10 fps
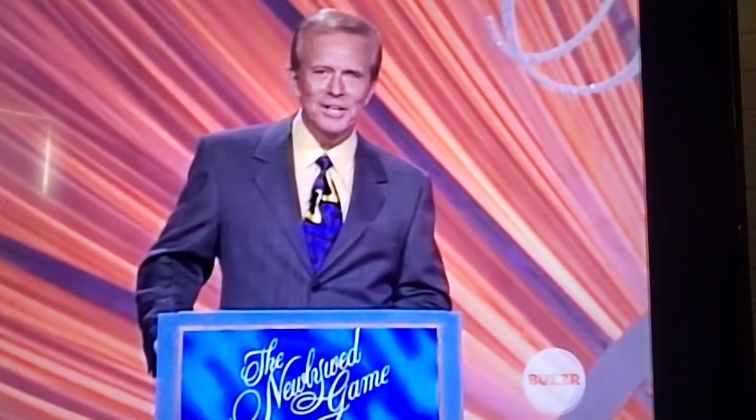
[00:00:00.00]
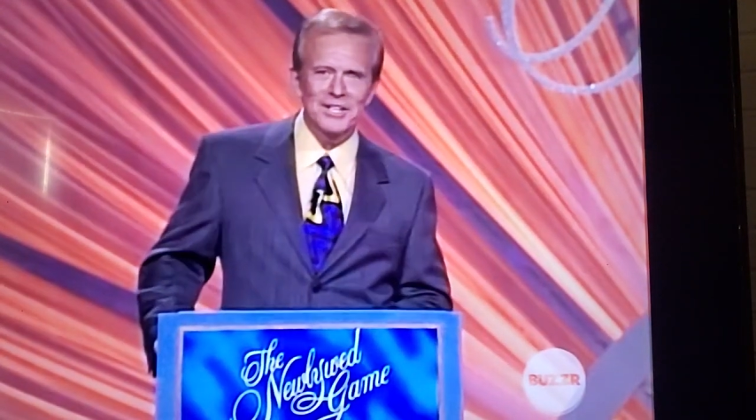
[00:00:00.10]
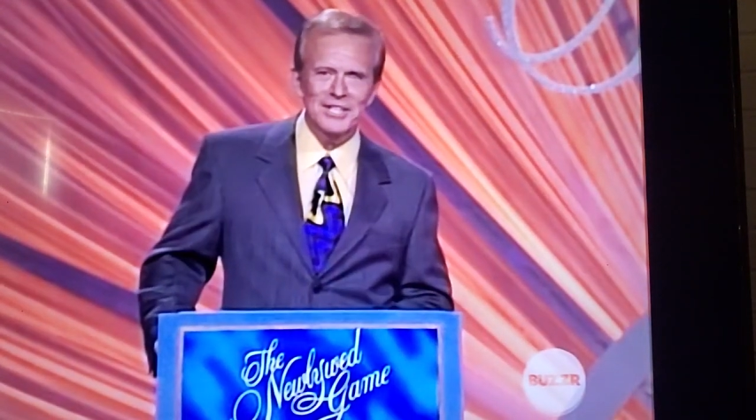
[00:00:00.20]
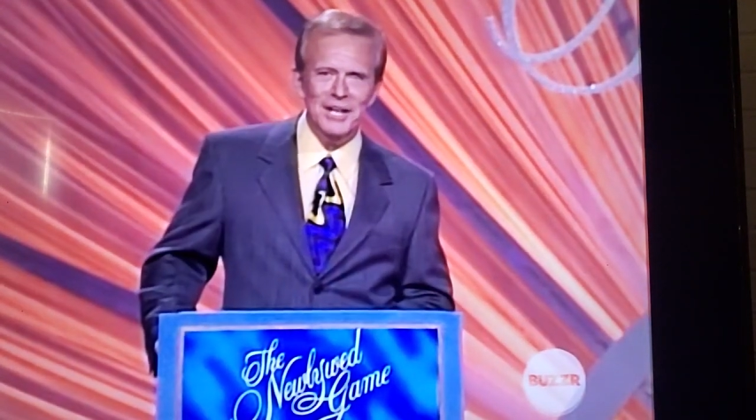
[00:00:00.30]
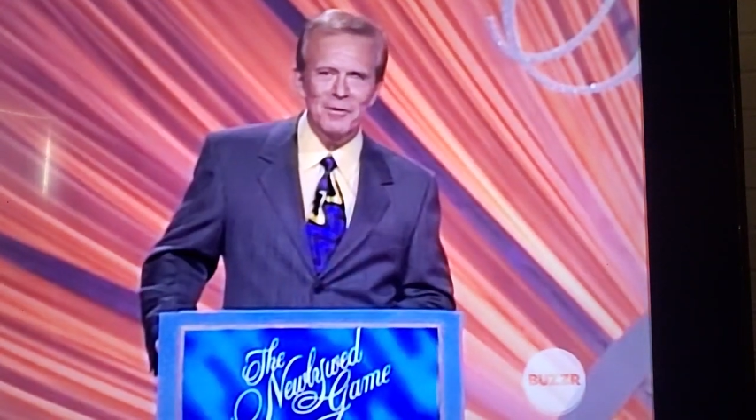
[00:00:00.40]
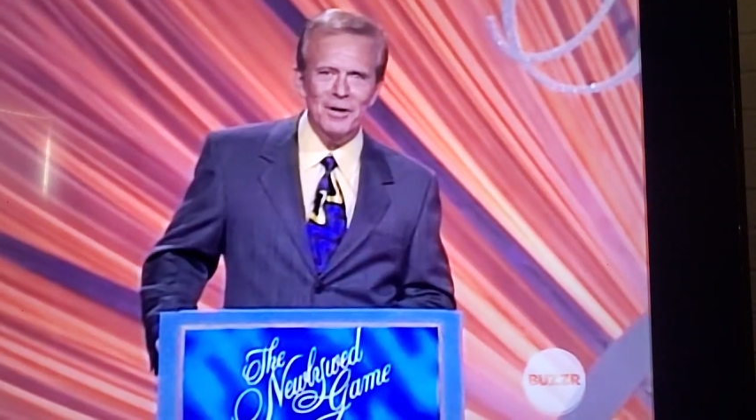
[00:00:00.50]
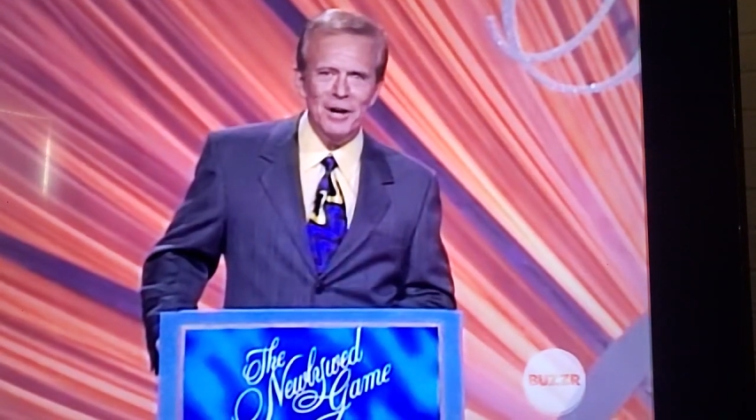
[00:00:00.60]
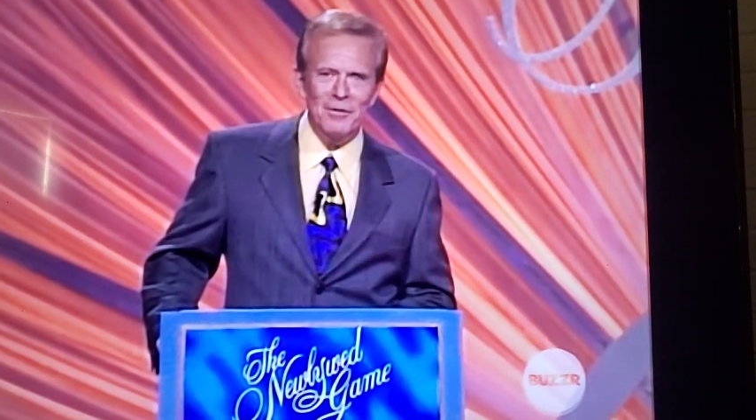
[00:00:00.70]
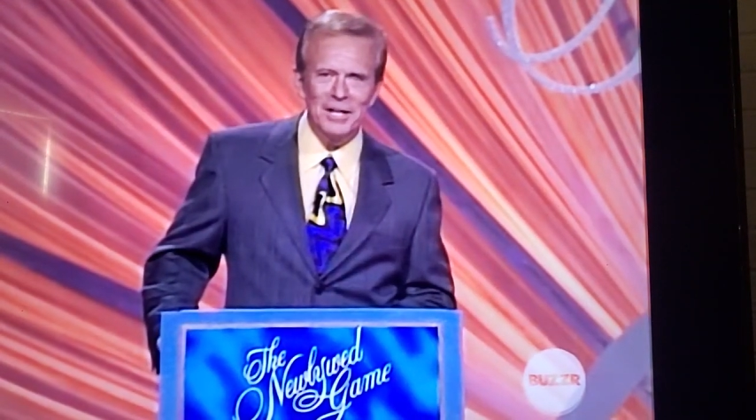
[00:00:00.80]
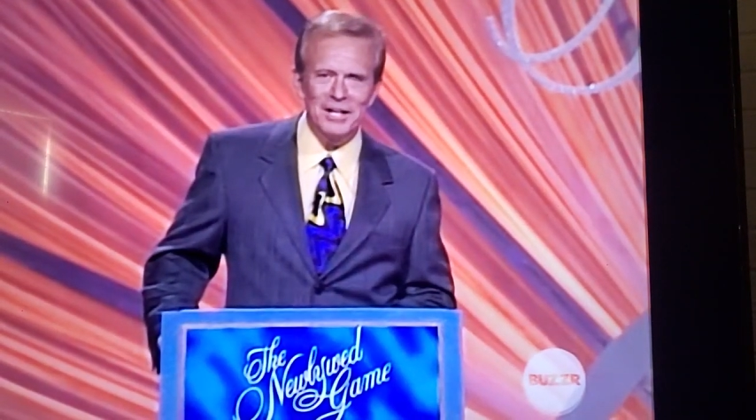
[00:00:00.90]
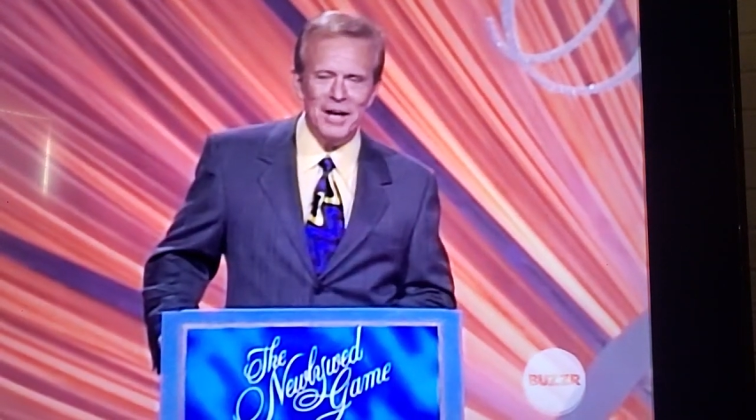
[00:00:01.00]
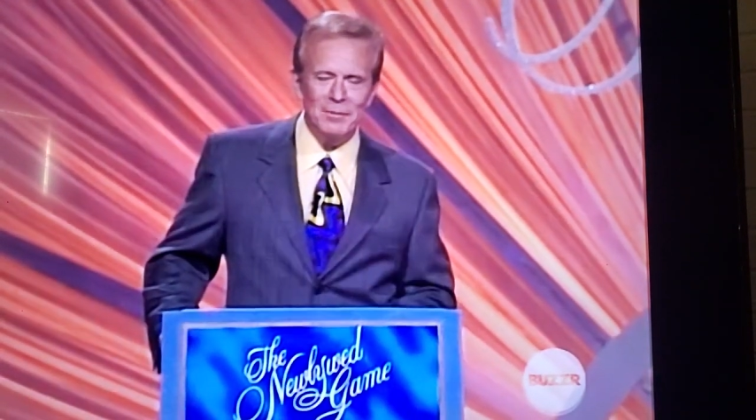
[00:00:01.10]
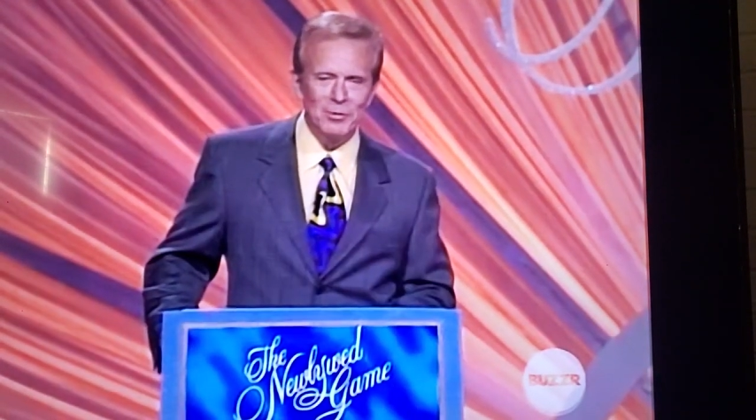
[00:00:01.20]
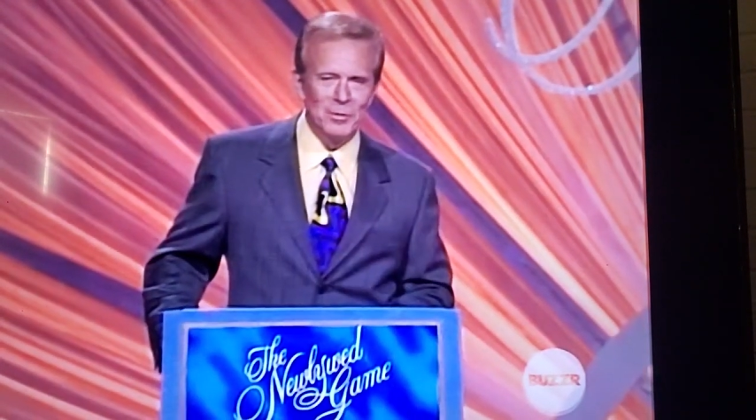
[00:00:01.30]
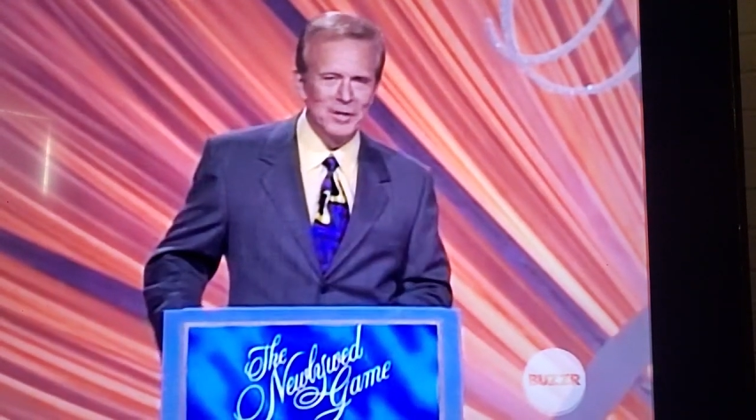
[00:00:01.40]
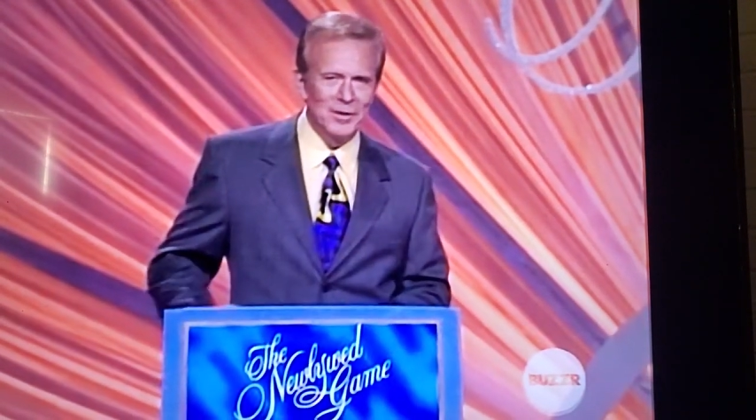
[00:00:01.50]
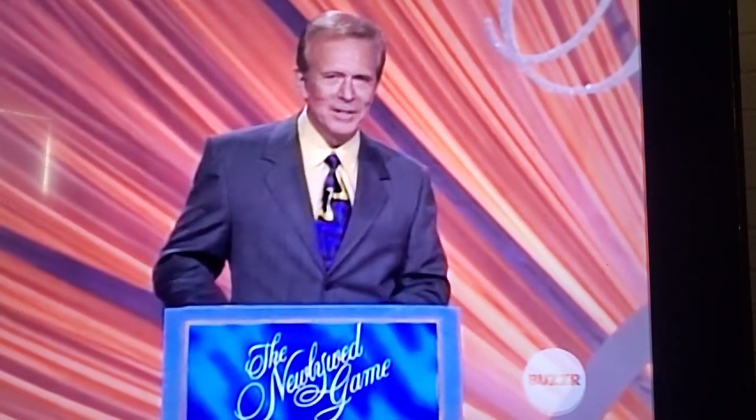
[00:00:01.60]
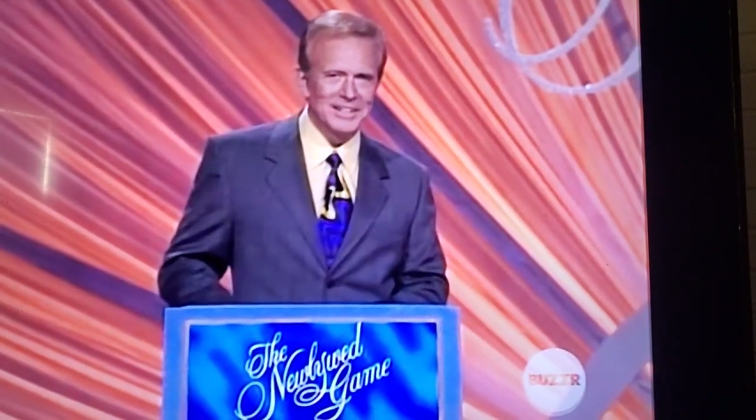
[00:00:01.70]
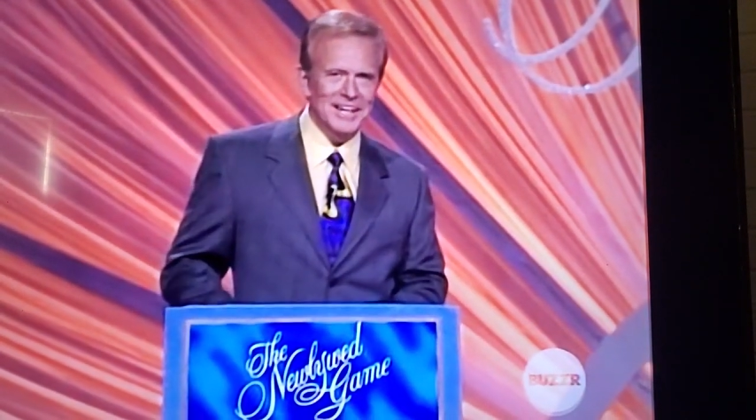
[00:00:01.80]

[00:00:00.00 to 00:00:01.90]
we're going to see where our winning couple will be going